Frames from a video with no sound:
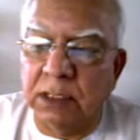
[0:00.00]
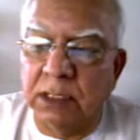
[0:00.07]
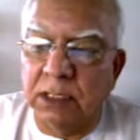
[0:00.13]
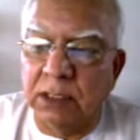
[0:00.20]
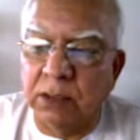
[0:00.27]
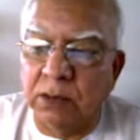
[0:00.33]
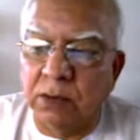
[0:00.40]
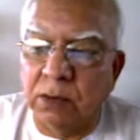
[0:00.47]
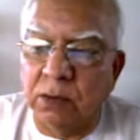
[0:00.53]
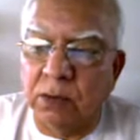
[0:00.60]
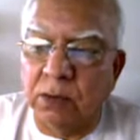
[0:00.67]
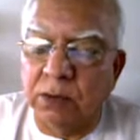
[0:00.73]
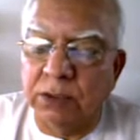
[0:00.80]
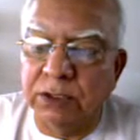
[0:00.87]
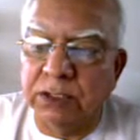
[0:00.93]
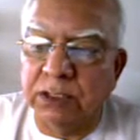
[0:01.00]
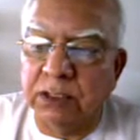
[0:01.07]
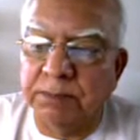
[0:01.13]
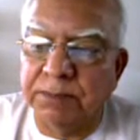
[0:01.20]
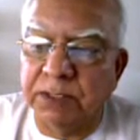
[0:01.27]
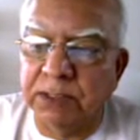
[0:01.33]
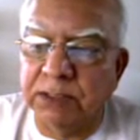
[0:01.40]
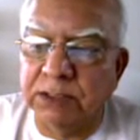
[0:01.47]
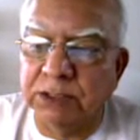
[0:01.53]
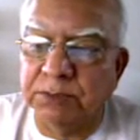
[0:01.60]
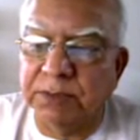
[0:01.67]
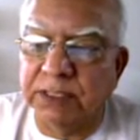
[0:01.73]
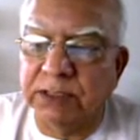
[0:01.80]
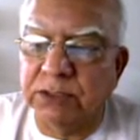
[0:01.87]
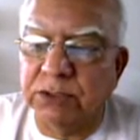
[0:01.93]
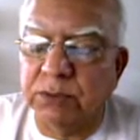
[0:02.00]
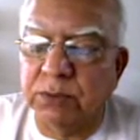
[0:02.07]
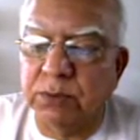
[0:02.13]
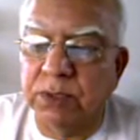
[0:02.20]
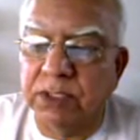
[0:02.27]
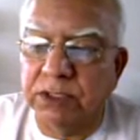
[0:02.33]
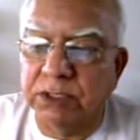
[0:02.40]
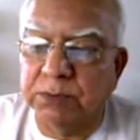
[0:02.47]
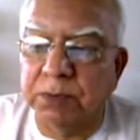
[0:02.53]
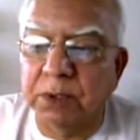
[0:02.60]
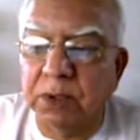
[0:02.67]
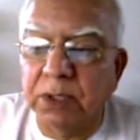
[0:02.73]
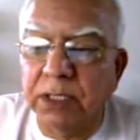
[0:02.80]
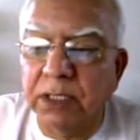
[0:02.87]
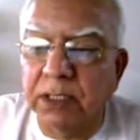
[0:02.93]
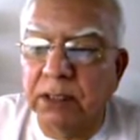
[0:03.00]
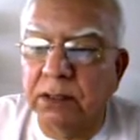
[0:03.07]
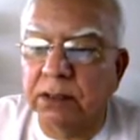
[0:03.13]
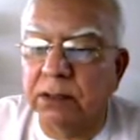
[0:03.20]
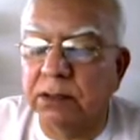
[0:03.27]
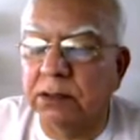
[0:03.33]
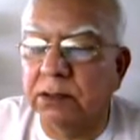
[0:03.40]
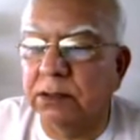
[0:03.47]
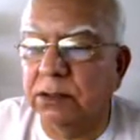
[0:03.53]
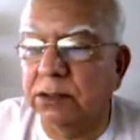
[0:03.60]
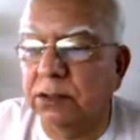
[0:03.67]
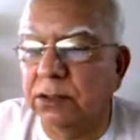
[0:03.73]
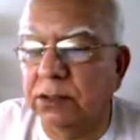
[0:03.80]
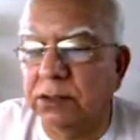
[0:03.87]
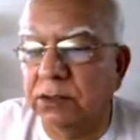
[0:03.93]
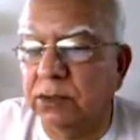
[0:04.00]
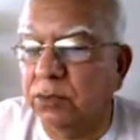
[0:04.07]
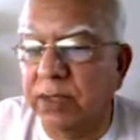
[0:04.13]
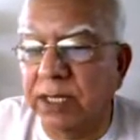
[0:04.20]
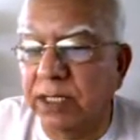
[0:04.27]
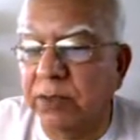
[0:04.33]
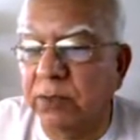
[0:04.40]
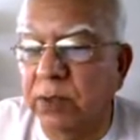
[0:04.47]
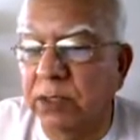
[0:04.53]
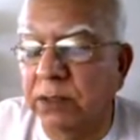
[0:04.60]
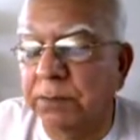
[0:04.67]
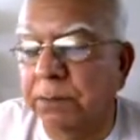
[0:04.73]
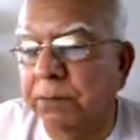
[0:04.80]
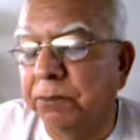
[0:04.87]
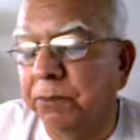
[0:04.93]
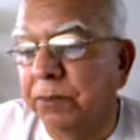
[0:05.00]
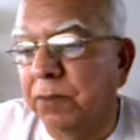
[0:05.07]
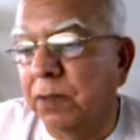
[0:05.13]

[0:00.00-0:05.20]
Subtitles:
and all the other participants who are responding to anyone,